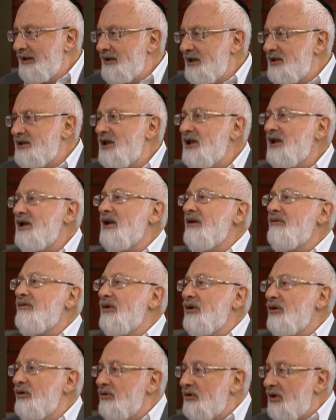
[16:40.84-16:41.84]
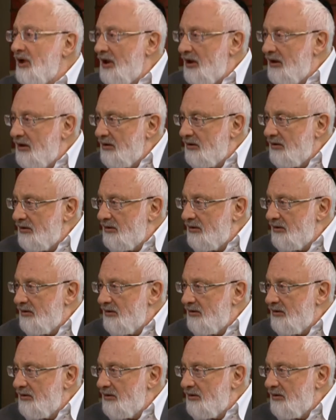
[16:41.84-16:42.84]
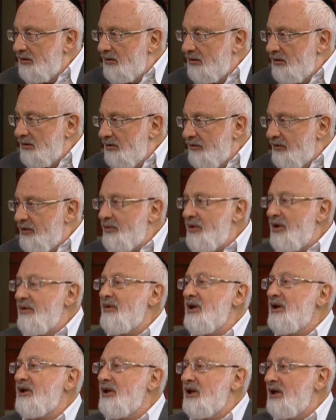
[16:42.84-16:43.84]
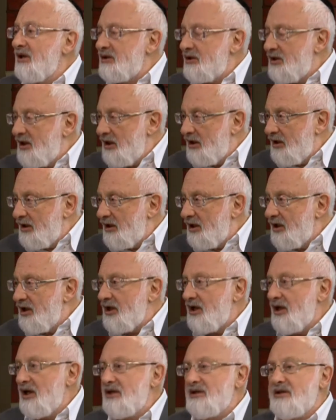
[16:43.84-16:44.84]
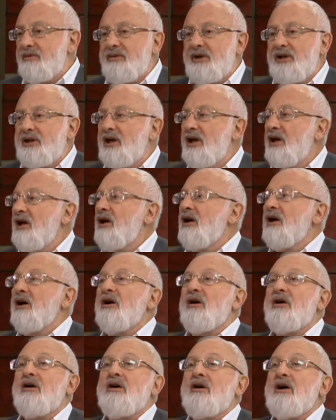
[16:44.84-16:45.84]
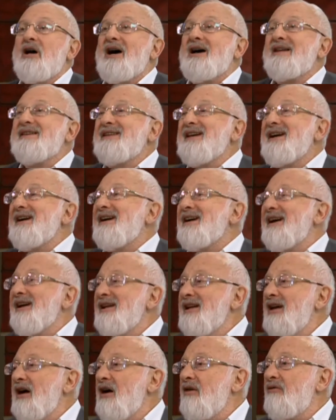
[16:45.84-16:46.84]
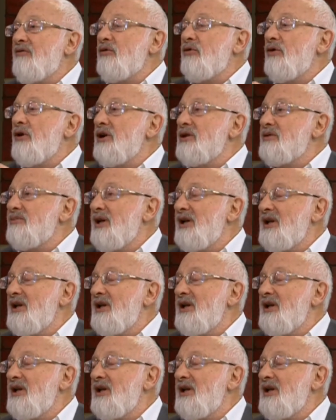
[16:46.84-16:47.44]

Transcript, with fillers: What do you need to do? You need to understand her. And truly, she has probably